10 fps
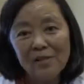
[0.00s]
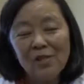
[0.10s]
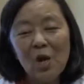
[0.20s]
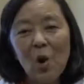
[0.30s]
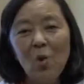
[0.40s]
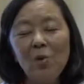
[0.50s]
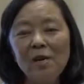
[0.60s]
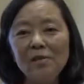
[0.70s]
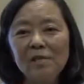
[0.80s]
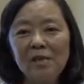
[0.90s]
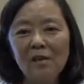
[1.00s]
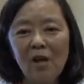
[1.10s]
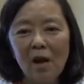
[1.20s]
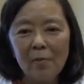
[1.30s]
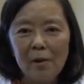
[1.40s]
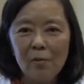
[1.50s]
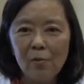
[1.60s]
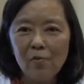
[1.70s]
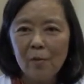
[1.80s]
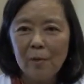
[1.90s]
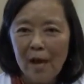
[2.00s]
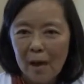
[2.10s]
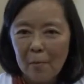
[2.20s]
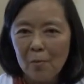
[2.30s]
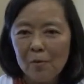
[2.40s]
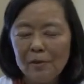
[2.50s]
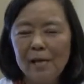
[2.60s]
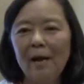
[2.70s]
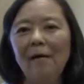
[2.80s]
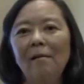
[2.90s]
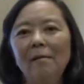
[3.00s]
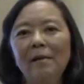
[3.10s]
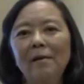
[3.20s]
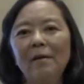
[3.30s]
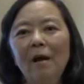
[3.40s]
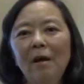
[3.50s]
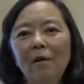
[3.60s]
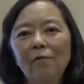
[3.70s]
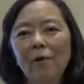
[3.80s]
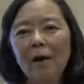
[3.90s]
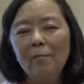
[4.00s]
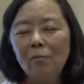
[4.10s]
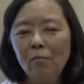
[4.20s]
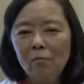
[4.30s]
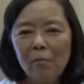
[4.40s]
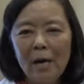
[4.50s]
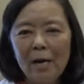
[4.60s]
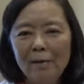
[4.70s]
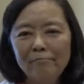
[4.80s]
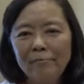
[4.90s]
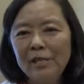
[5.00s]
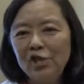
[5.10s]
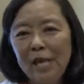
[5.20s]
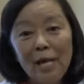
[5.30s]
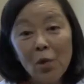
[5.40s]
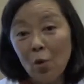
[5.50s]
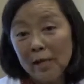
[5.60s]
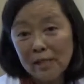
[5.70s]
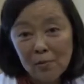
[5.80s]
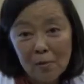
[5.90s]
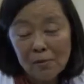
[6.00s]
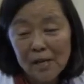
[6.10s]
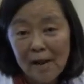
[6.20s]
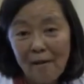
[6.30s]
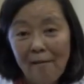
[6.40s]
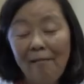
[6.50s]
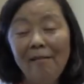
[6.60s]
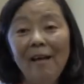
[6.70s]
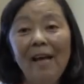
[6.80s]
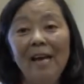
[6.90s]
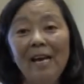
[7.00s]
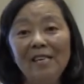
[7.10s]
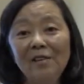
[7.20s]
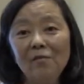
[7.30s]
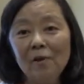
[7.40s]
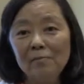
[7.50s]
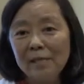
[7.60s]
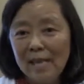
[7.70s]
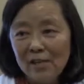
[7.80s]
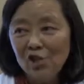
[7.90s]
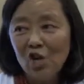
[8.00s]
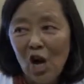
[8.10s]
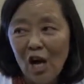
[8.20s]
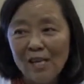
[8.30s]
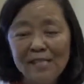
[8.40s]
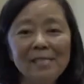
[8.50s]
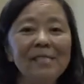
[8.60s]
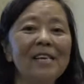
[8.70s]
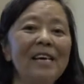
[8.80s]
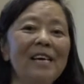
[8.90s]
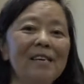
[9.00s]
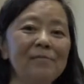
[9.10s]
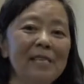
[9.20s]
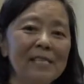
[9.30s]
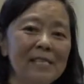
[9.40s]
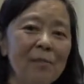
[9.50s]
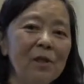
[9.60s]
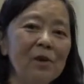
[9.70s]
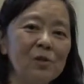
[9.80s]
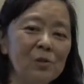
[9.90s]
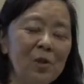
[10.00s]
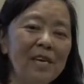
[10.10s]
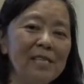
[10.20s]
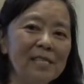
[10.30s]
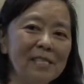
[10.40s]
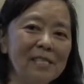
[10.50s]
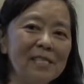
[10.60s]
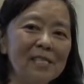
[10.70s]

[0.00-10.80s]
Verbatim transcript: So we used to get a lot of people from the Hammer Motel and from um, the Shady Rest Motel and from St. John songs um, in some of those places.